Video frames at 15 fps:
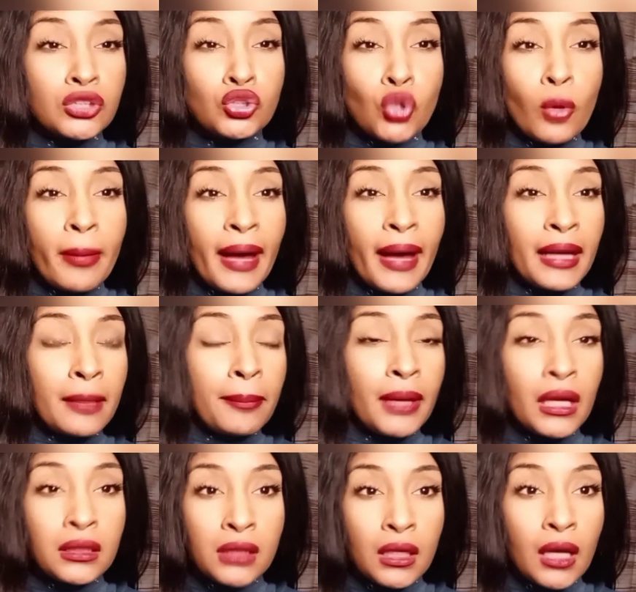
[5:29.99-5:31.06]
Nobody
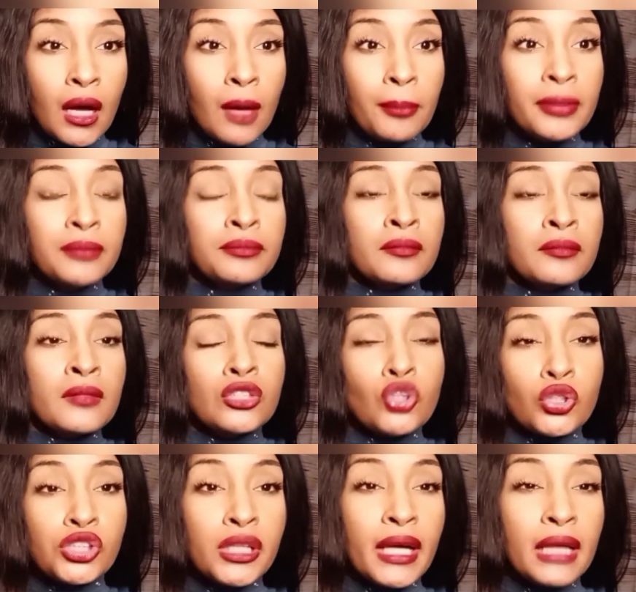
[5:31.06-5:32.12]
picked it up. So
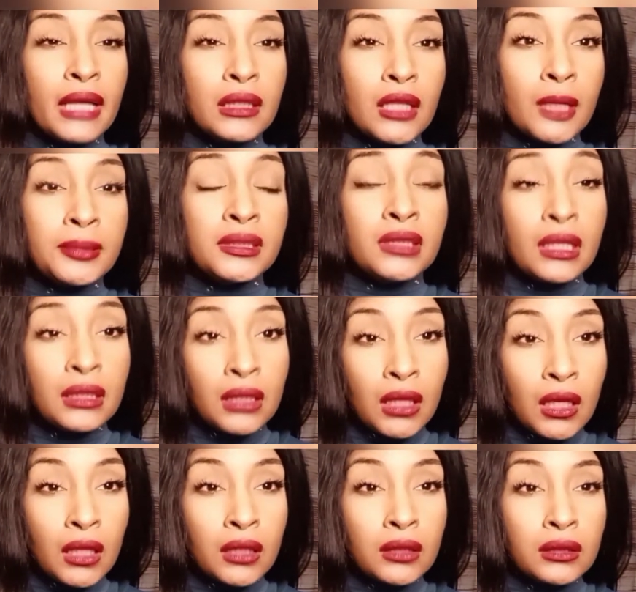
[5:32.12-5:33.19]
she ended up
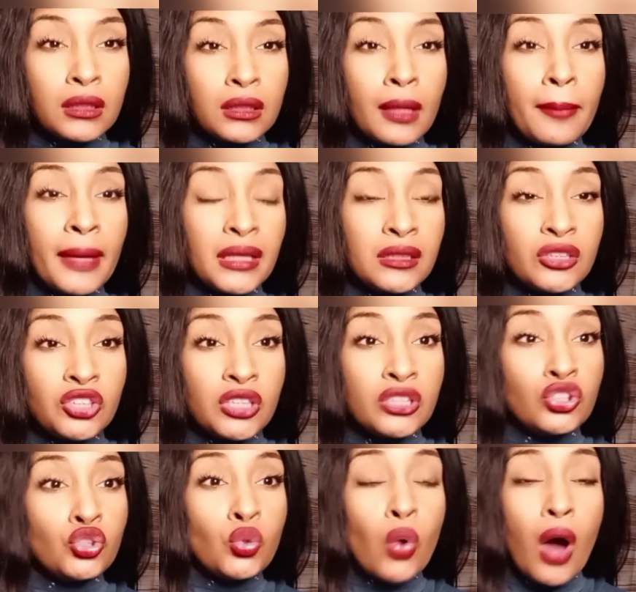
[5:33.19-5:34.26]
sending the
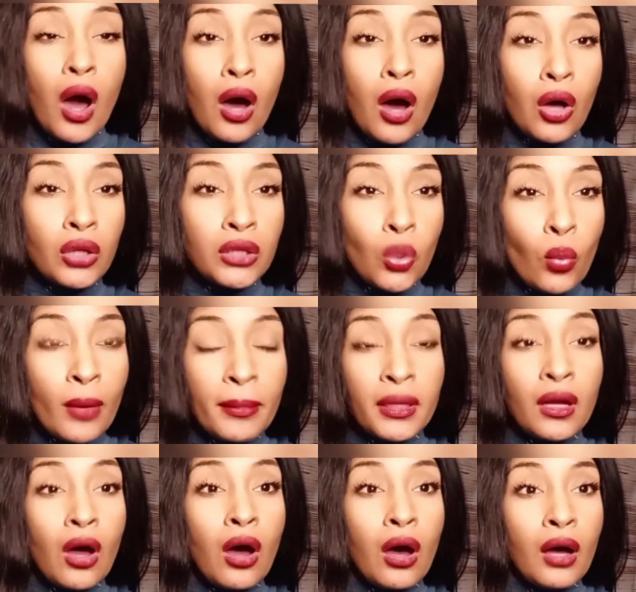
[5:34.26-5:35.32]
messages to all the women
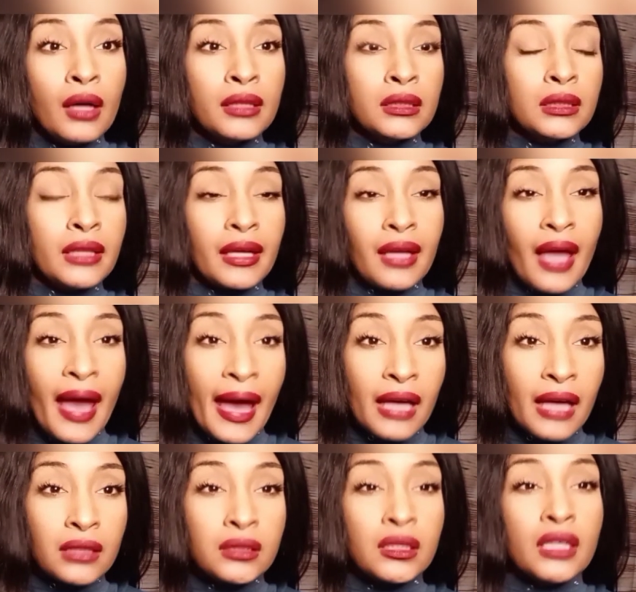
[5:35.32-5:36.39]
on the
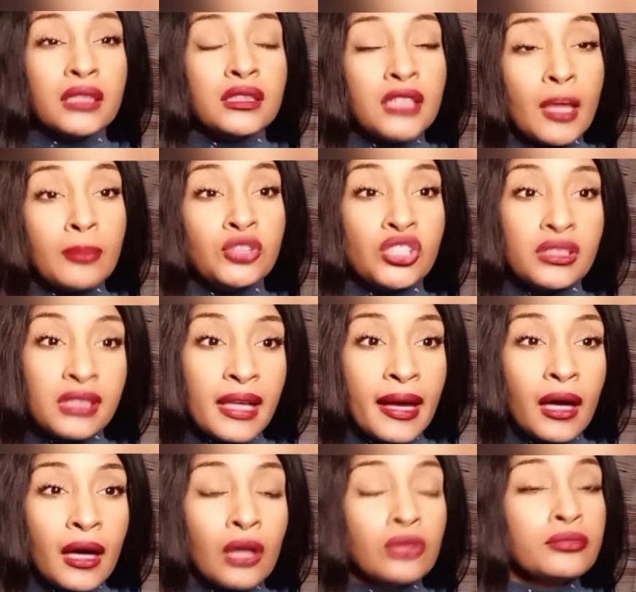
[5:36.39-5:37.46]
cast except
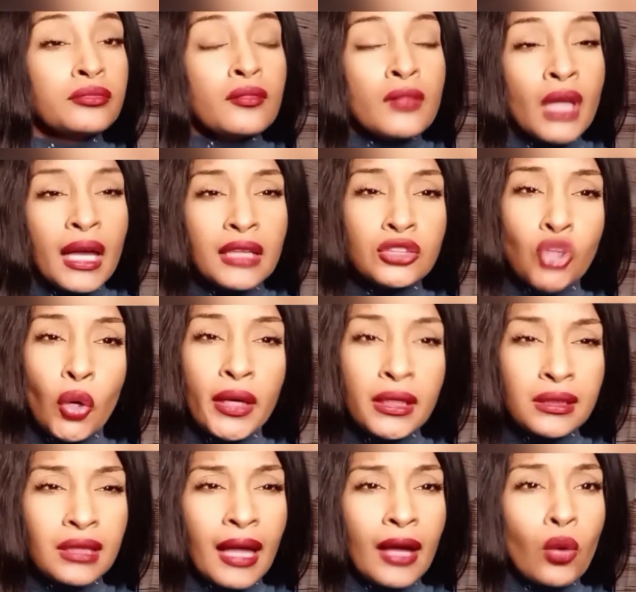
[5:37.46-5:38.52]
Giselle. And so
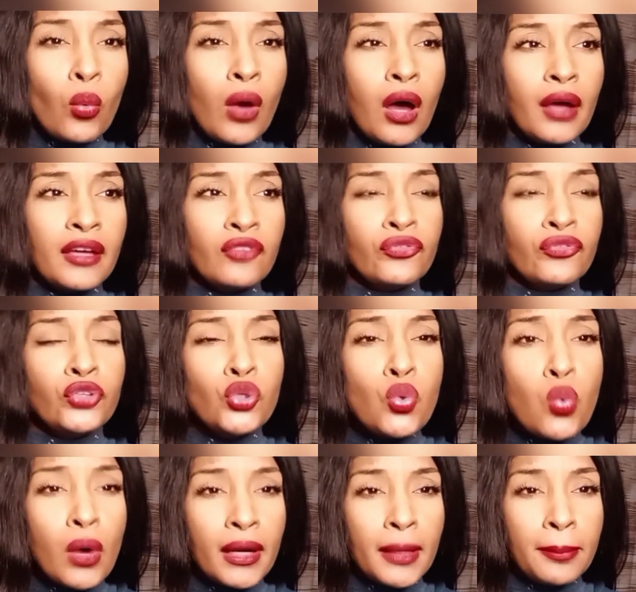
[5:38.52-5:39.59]
he's like, well, if you
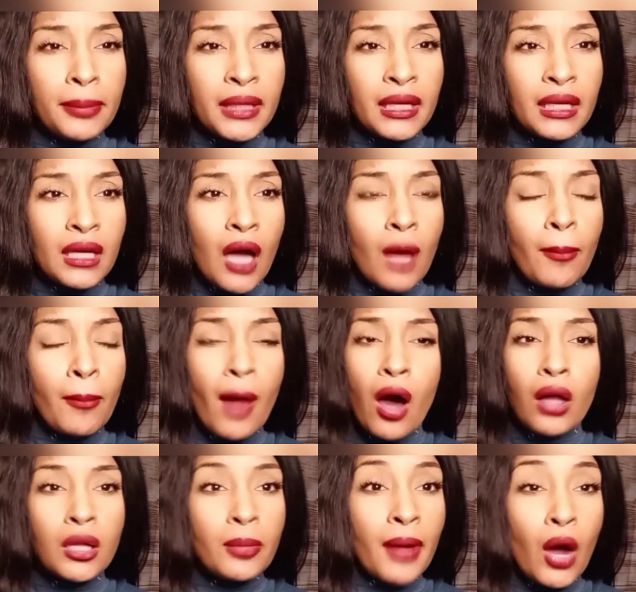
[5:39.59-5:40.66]
want to be
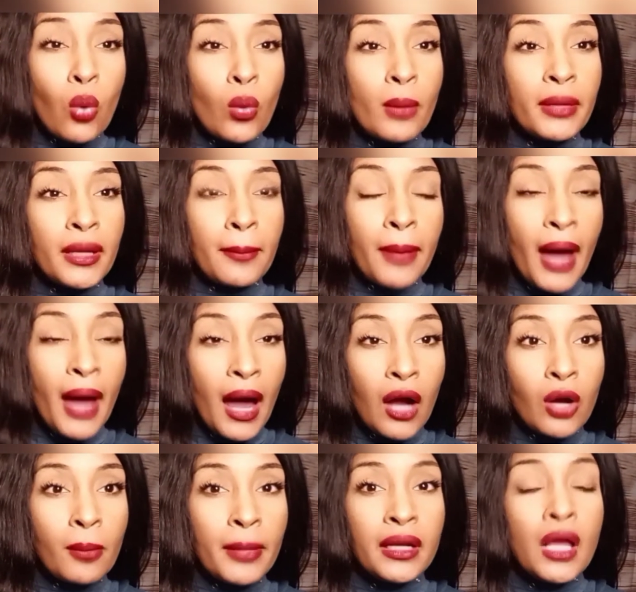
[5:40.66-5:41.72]
all about women
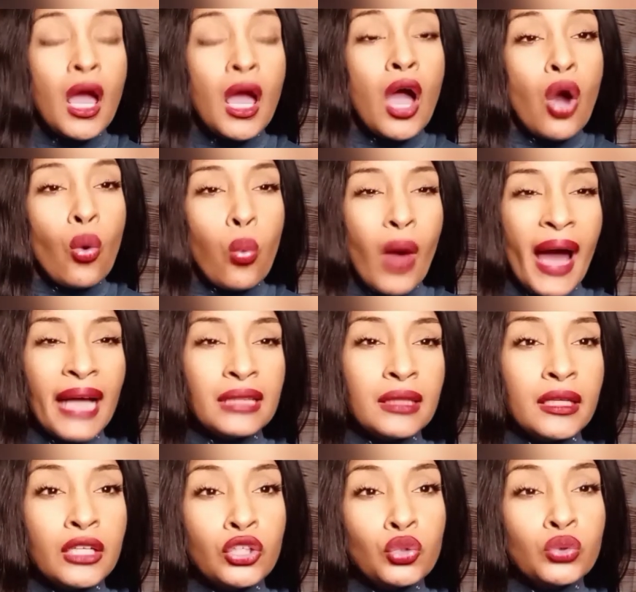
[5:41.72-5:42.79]
empowerment, why
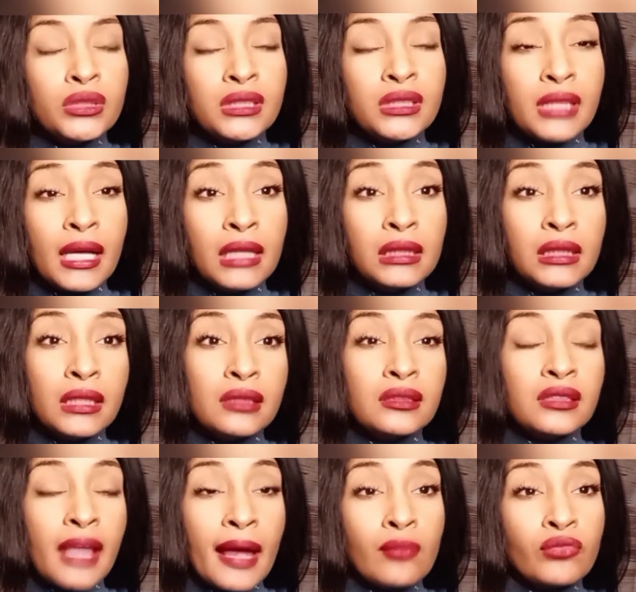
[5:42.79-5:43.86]
didn't you send these
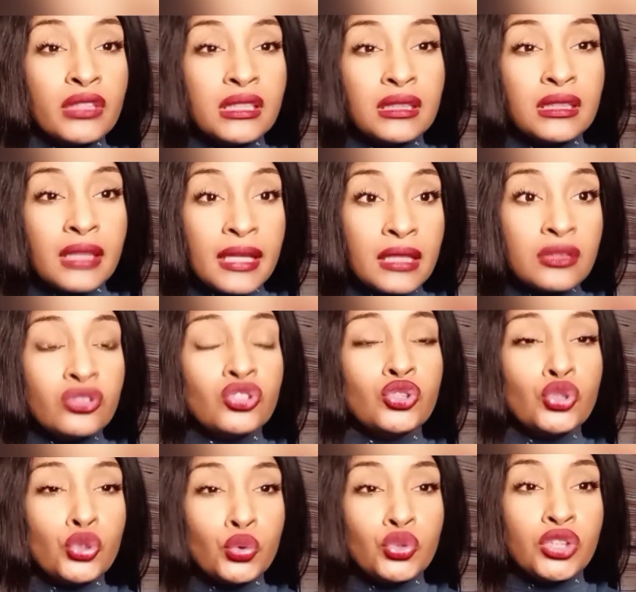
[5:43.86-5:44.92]
same receipts
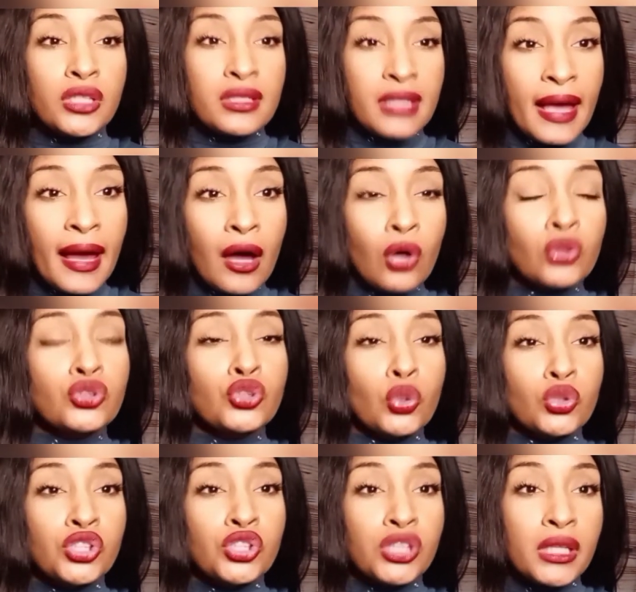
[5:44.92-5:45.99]
to Giselle so
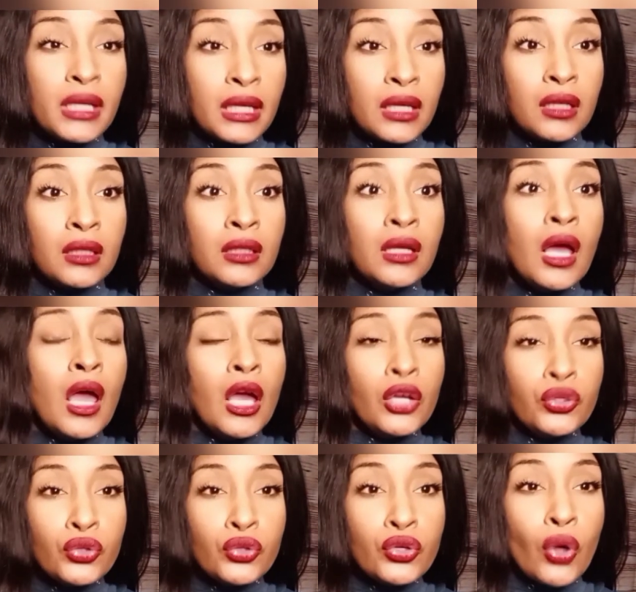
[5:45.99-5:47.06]
she could,
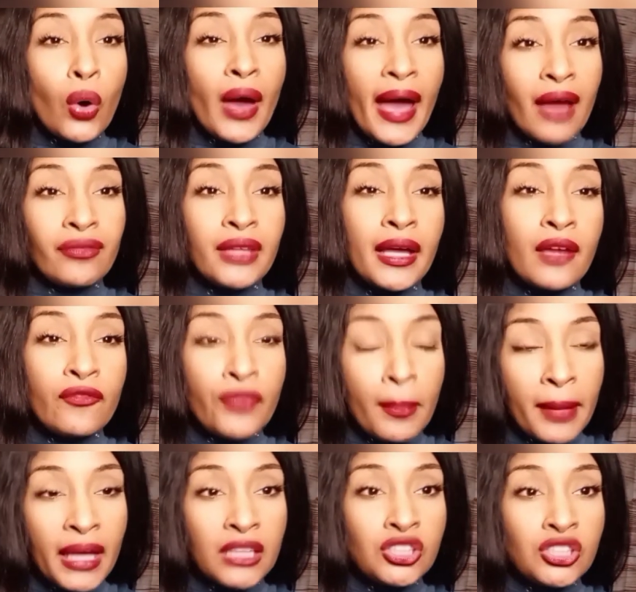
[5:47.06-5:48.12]
have the
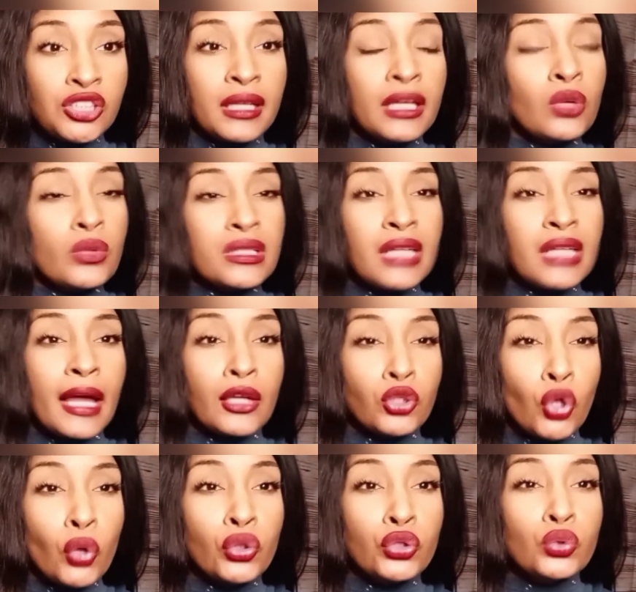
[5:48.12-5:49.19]
information? He was like,
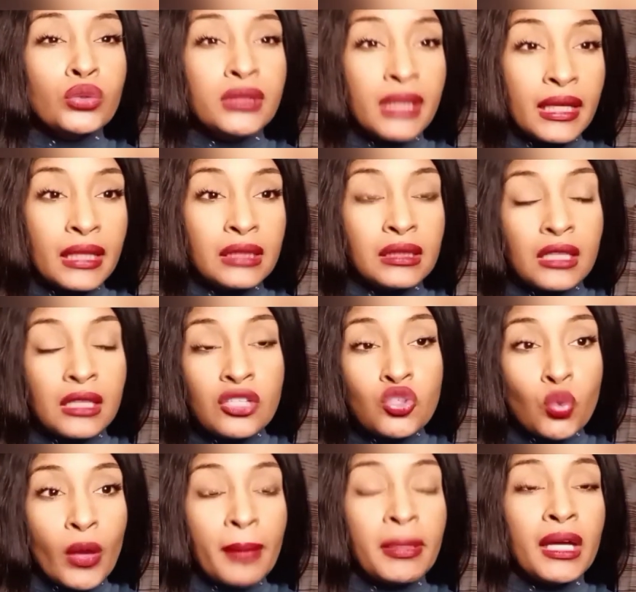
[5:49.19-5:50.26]
no, you did it this
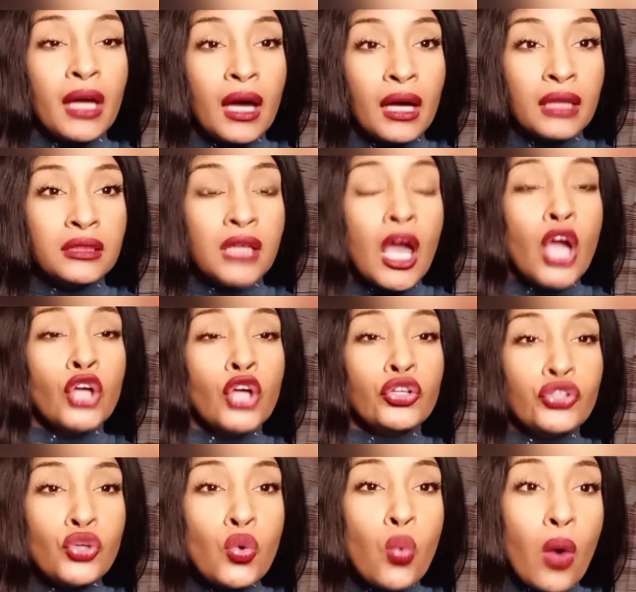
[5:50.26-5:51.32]
way because
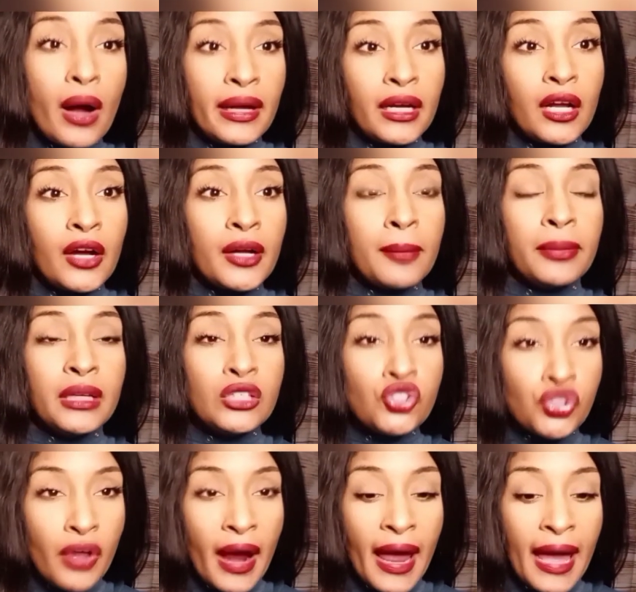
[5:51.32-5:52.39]
you wanted her to be
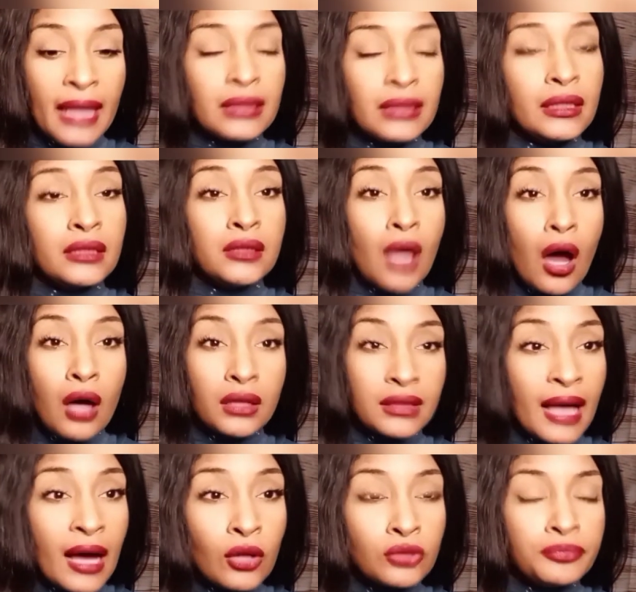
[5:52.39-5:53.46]
dragged and dogged
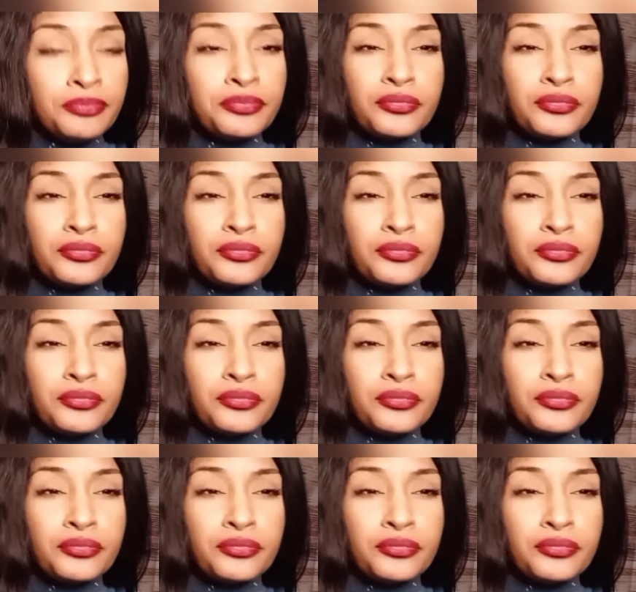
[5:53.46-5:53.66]
out.